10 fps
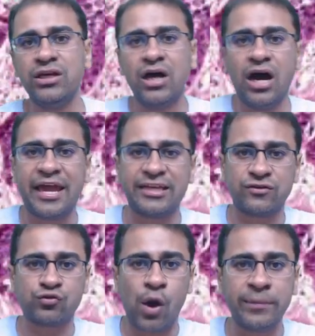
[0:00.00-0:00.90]
a case of
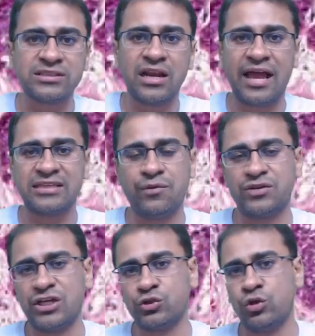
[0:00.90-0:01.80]
squamous cell cancer, which can
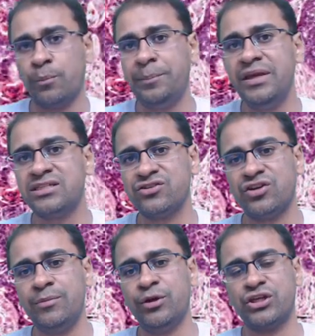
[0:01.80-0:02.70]
show you a P53
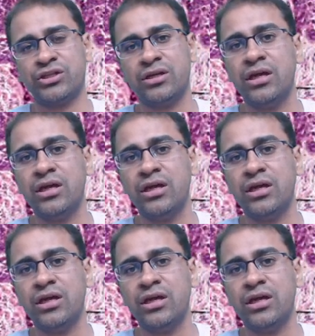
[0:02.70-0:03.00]
mutation